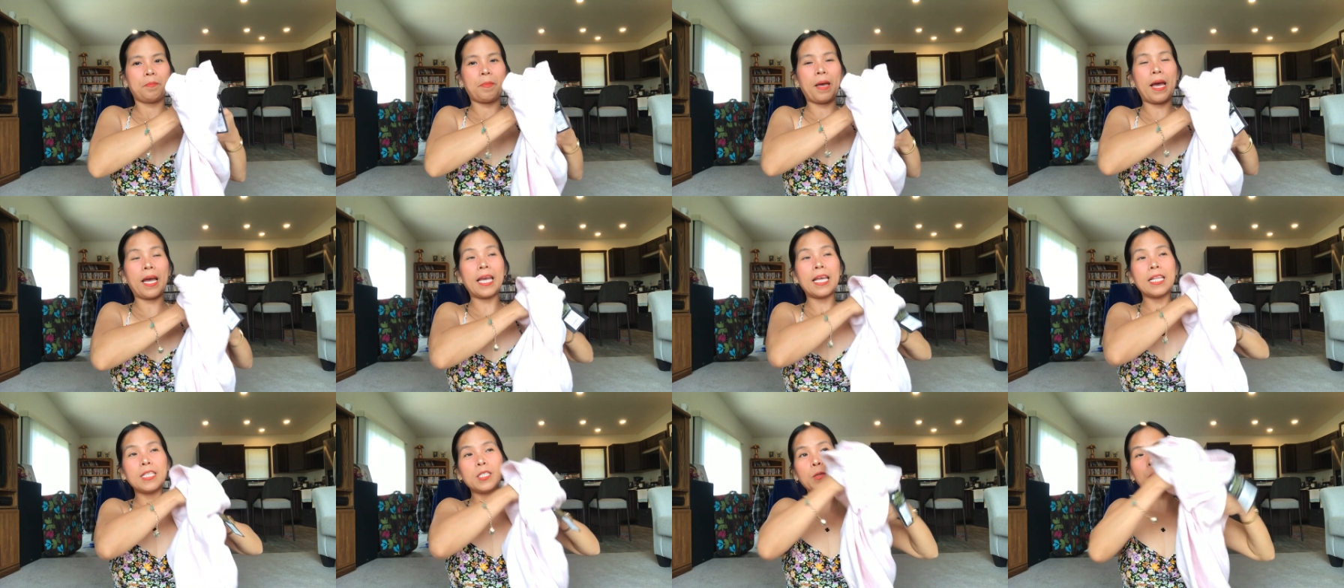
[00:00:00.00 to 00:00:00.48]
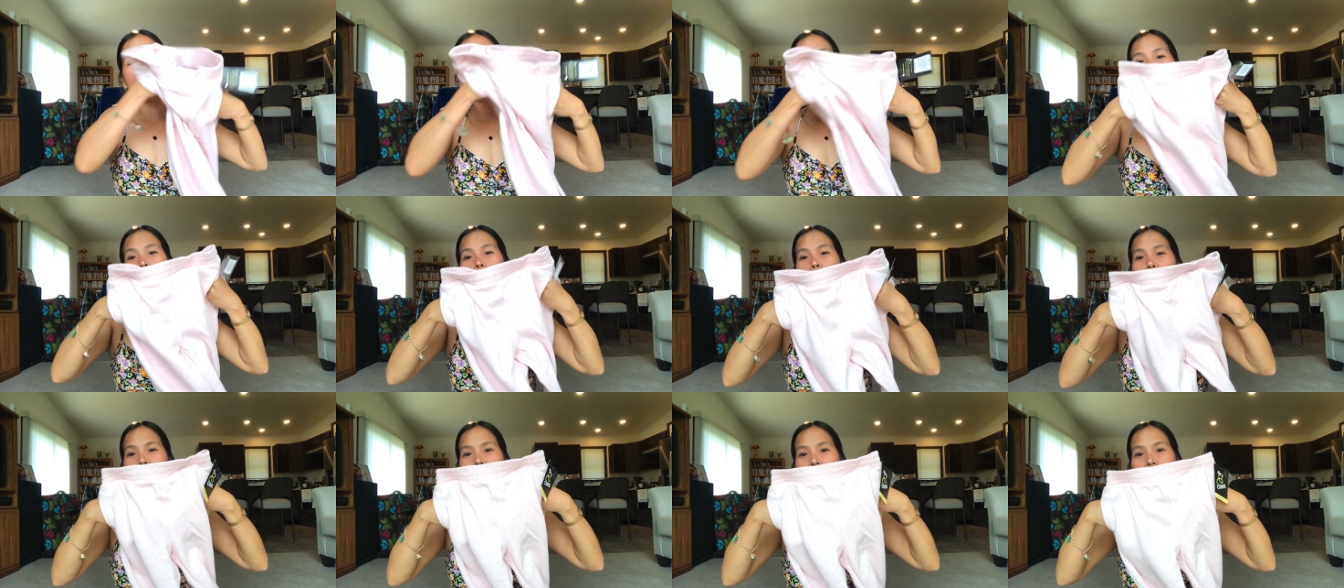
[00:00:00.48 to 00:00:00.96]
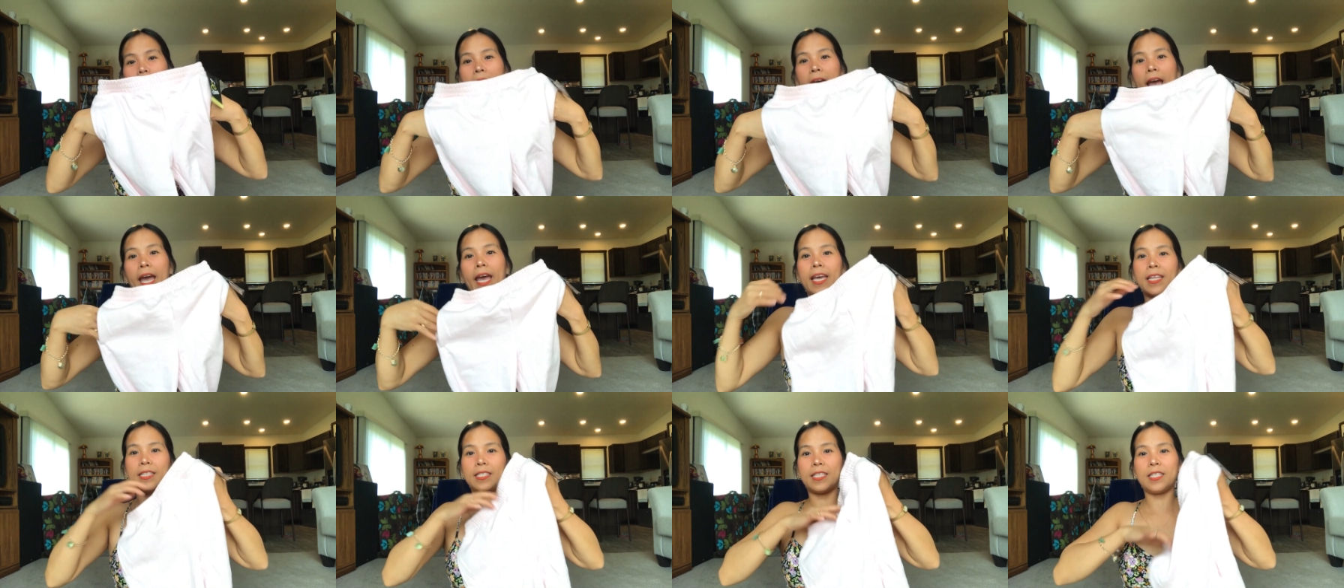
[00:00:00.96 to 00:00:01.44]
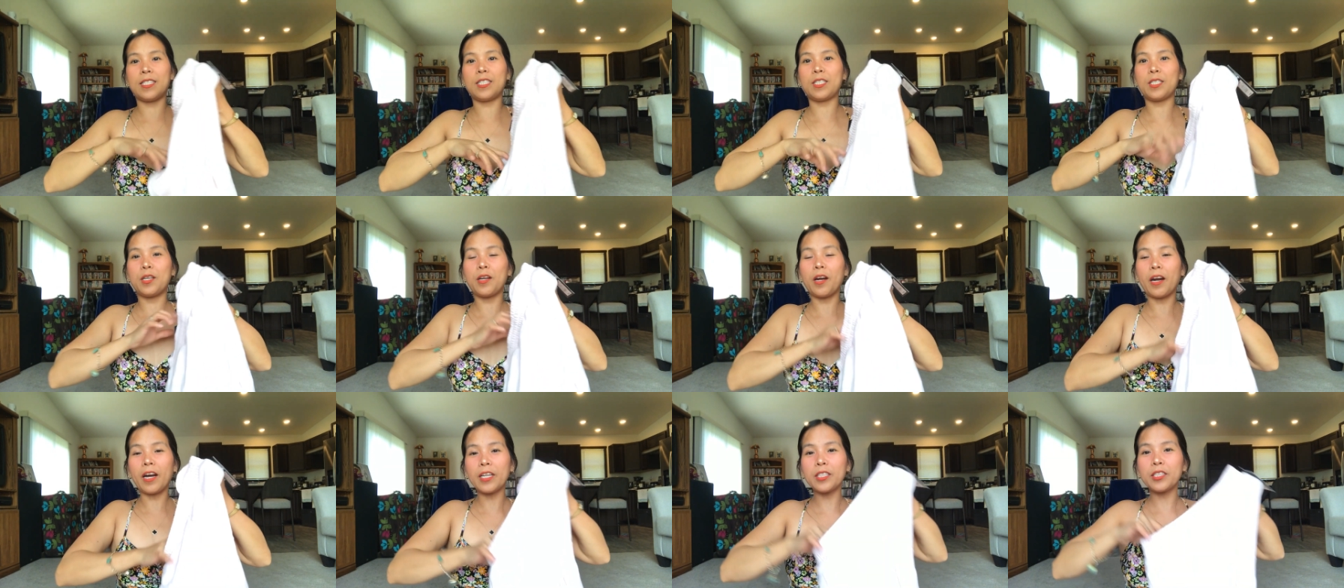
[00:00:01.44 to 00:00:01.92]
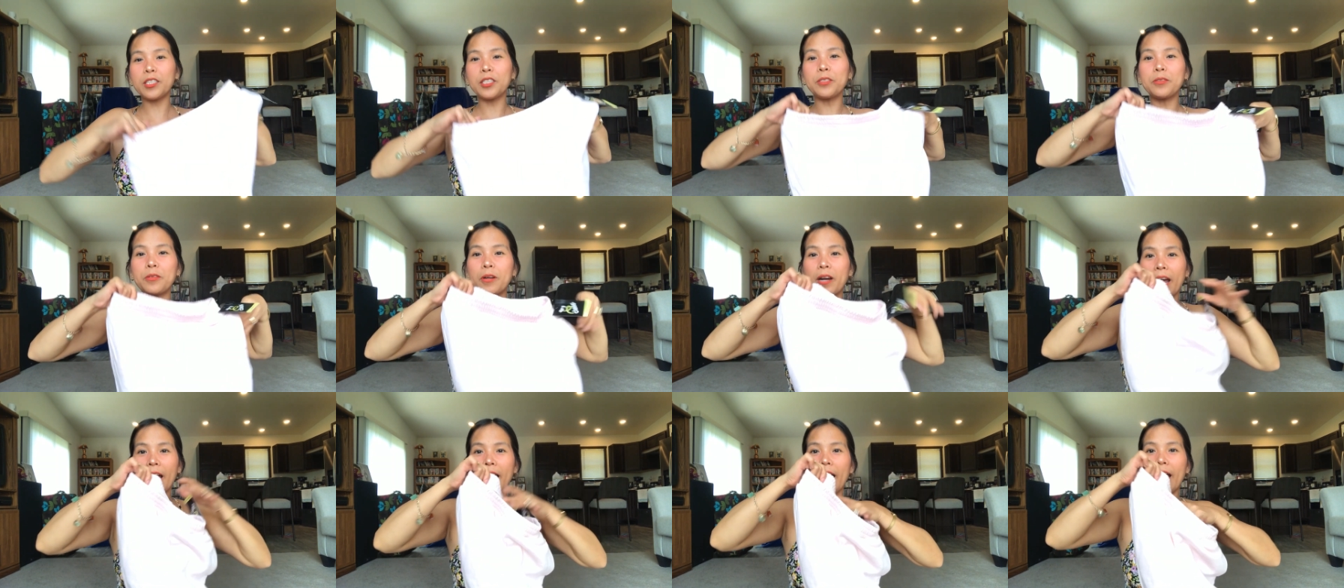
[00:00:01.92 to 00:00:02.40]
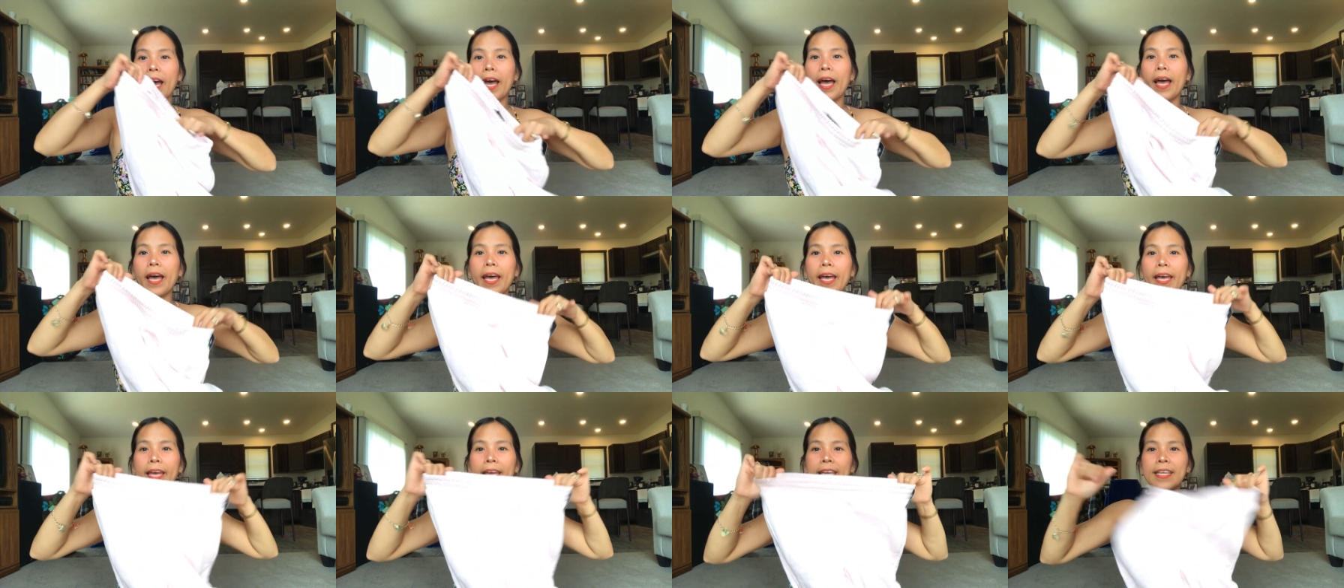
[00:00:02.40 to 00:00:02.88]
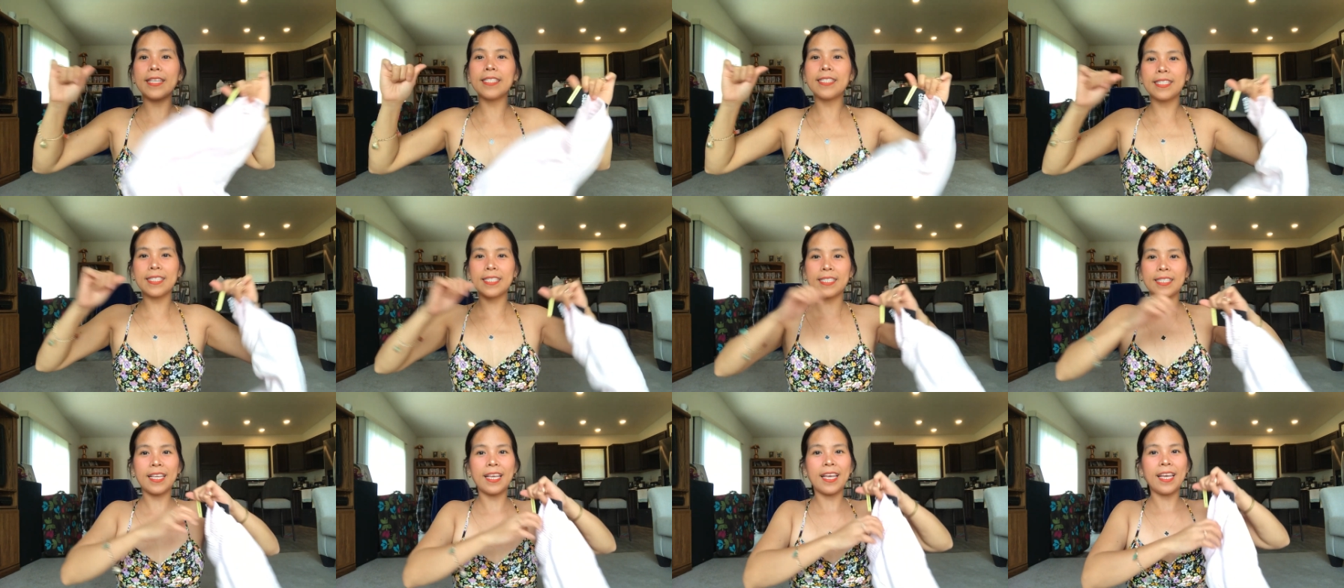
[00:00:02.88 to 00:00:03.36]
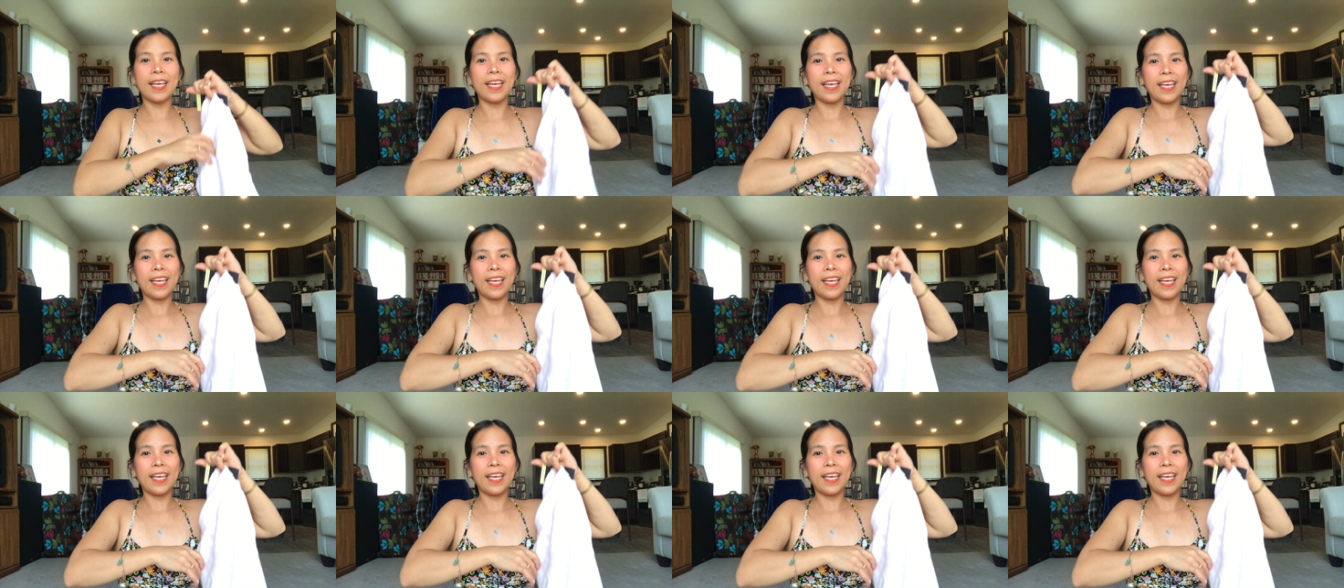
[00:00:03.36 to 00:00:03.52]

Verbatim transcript: Pockets on both sides. It's garterized.